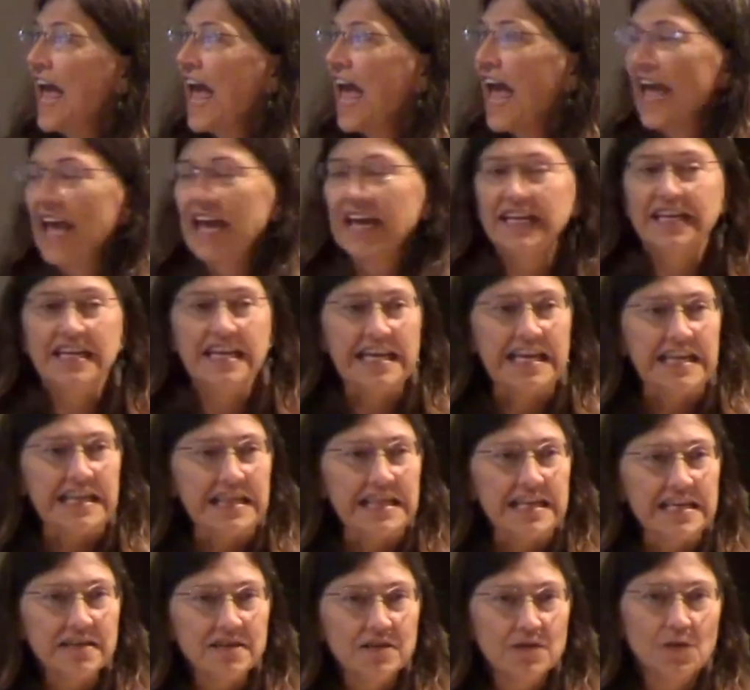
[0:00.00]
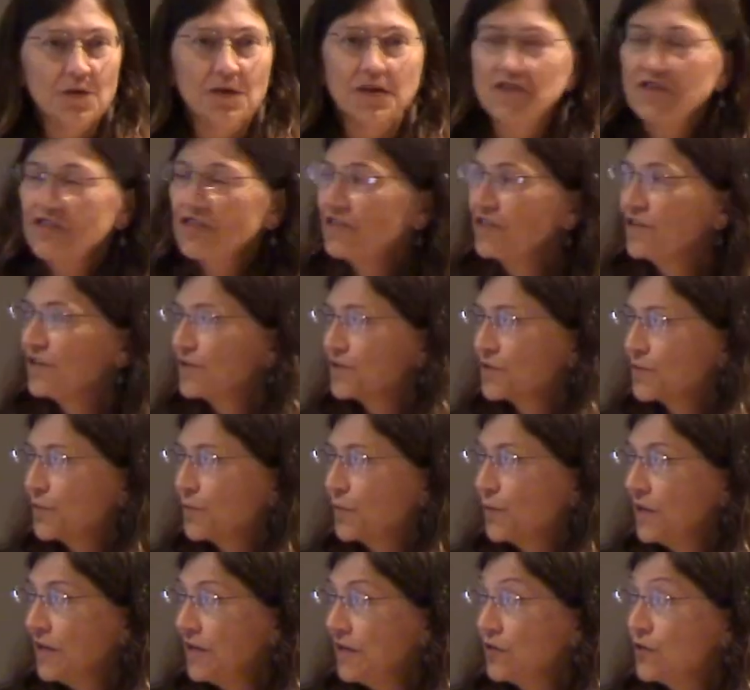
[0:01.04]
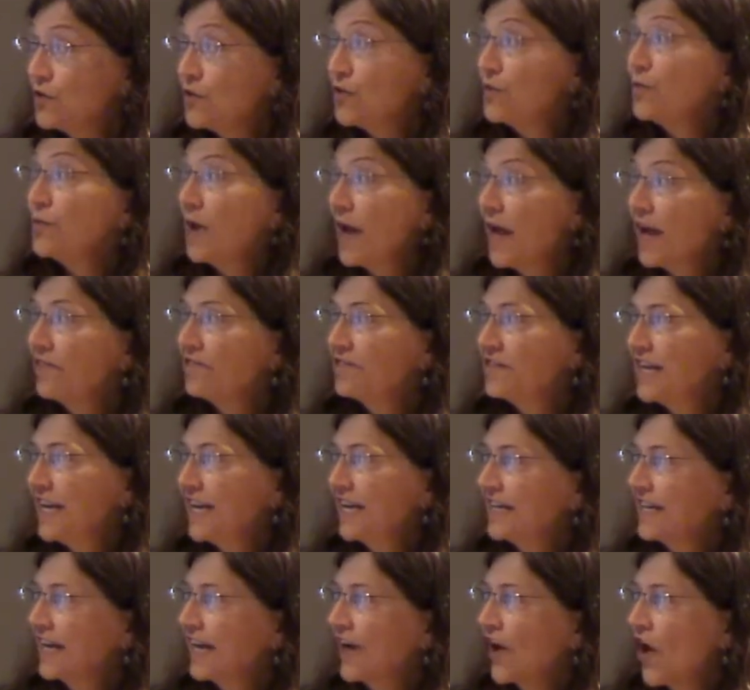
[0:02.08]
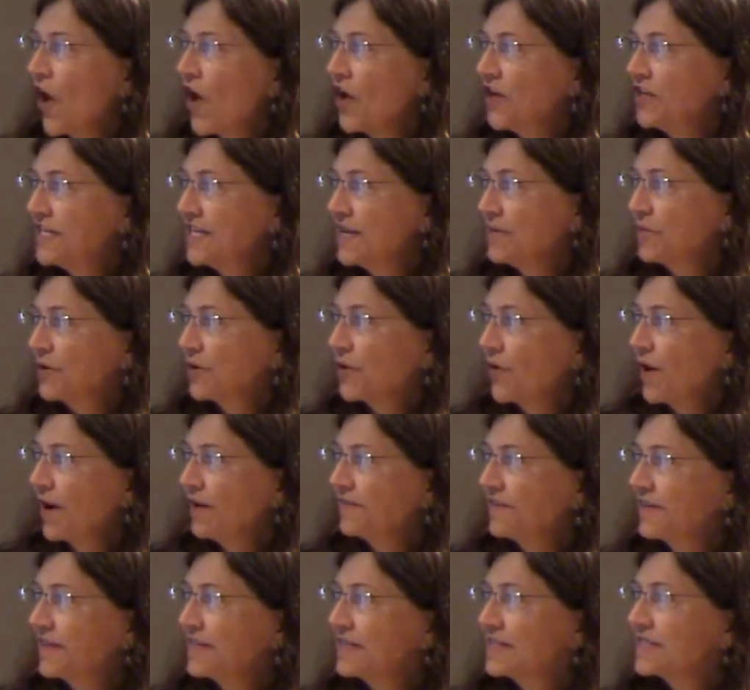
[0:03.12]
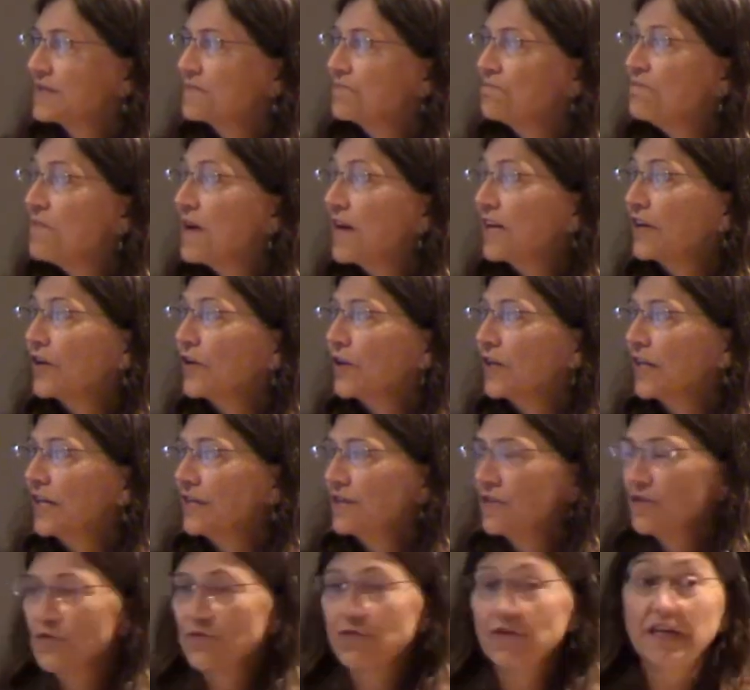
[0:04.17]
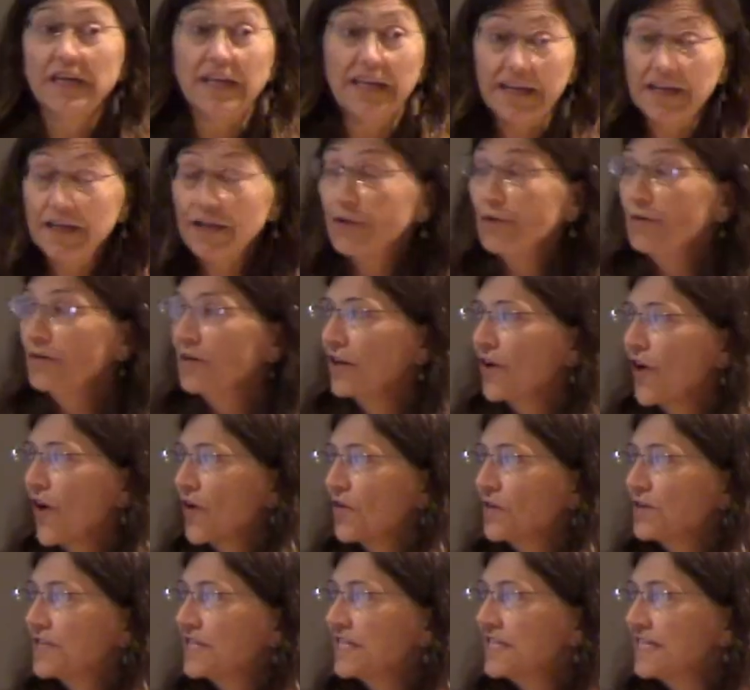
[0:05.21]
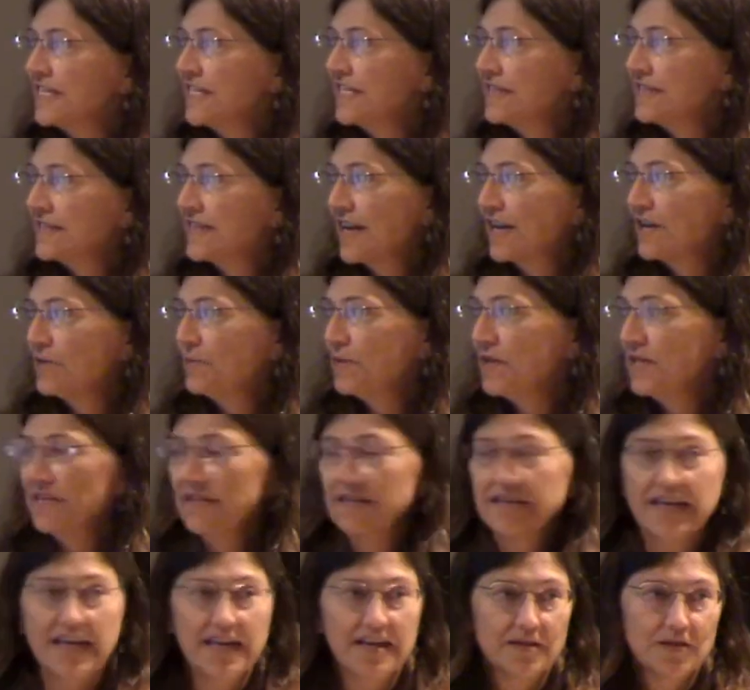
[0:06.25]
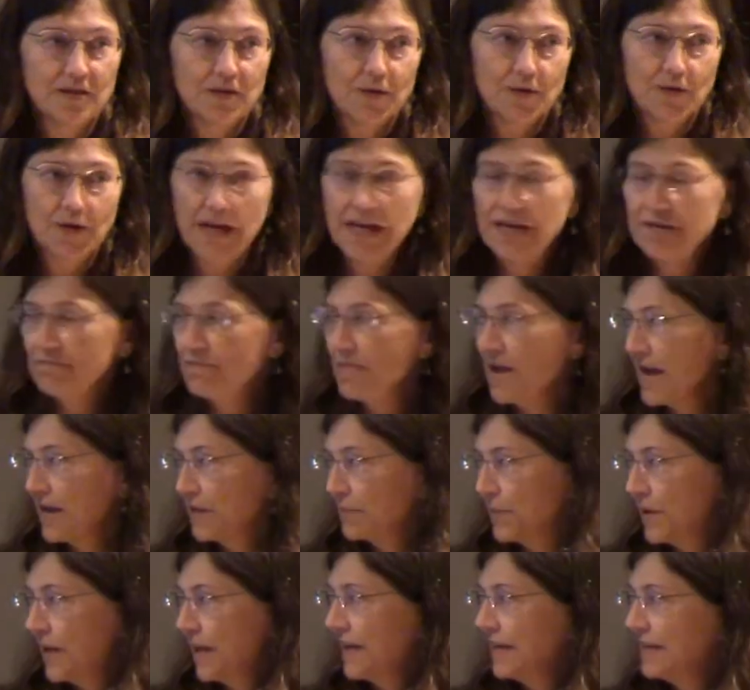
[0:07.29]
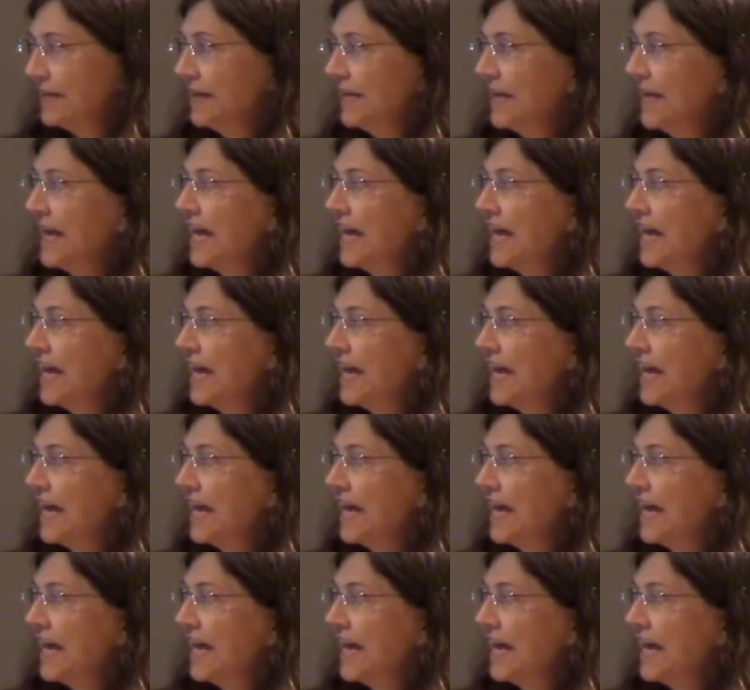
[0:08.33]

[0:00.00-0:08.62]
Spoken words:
And in these questionnaires, we do have data on demographics, medical history, including heart disease, diabetes, cancer, and back pain,